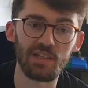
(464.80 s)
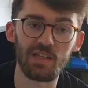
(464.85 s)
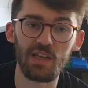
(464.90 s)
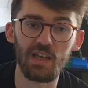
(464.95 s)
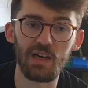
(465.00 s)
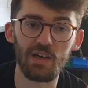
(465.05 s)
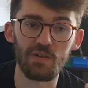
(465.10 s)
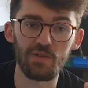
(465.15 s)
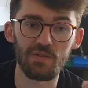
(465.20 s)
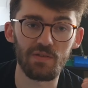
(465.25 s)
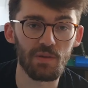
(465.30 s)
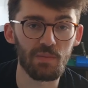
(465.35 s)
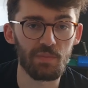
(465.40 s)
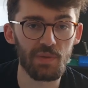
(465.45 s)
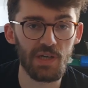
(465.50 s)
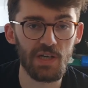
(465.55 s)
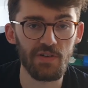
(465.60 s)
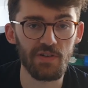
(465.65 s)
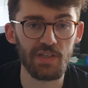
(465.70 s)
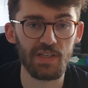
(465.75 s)
allowed the
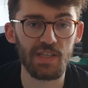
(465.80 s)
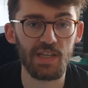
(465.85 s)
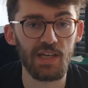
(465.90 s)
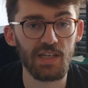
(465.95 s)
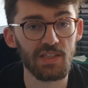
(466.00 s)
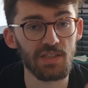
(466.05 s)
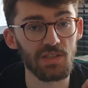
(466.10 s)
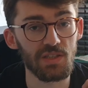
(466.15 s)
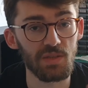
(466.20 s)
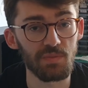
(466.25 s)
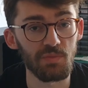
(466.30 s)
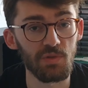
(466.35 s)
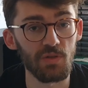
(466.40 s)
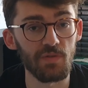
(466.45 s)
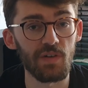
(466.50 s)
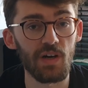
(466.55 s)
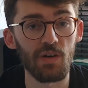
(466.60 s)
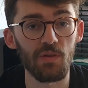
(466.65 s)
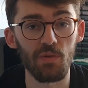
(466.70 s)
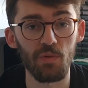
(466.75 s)
bearing connection to
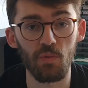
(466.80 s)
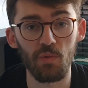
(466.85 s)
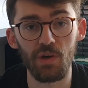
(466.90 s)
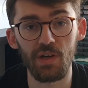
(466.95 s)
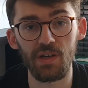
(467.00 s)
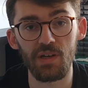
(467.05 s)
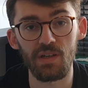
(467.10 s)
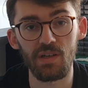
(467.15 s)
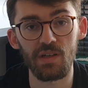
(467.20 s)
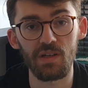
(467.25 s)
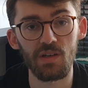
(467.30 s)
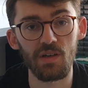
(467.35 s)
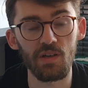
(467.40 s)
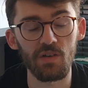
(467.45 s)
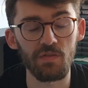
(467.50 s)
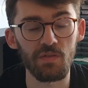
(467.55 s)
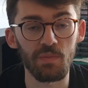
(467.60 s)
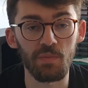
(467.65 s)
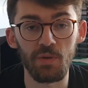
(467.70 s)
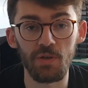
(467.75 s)
move out of the way
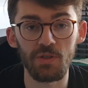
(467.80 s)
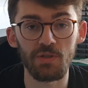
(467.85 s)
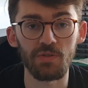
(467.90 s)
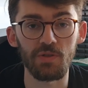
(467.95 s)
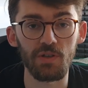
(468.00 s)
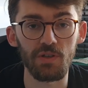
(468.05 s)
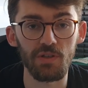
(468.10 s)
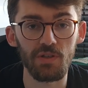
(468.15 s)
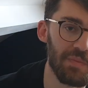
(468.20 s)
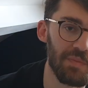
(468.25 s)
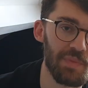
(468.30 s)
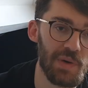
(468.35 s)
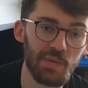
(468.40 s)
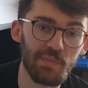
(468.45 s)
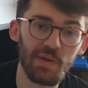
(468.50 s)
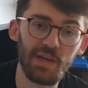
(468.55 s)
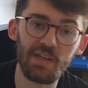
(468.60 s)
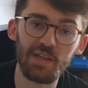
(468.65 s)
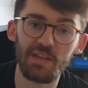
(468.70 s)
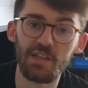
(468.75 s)
of the push rod. By
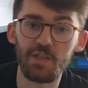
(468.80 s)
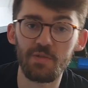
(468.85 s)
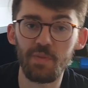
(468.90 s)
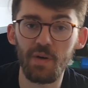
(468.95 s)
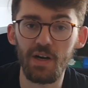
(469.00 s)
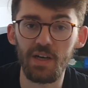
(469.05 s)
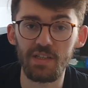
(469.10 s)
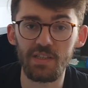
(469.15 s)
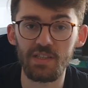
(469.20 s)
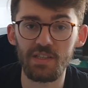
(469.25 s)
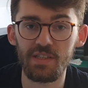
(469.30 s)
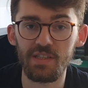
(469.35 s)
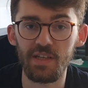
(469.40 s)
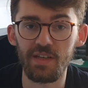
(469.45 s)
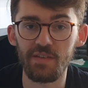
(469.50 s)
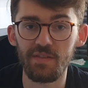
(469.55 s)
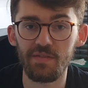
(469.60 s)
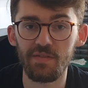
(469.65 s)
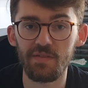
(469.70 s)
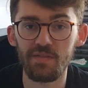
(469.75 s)
making this part
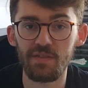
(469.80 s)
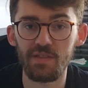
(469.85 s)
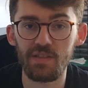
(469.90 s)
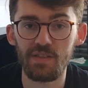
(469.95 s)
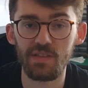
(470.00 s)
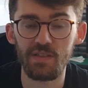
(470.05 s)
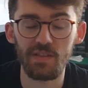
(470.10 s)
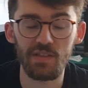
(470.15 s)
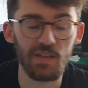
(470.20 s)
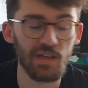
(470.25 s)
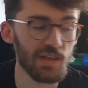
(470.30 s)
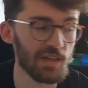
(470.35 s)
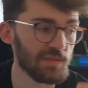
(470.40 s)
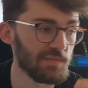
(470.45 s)
stiff, I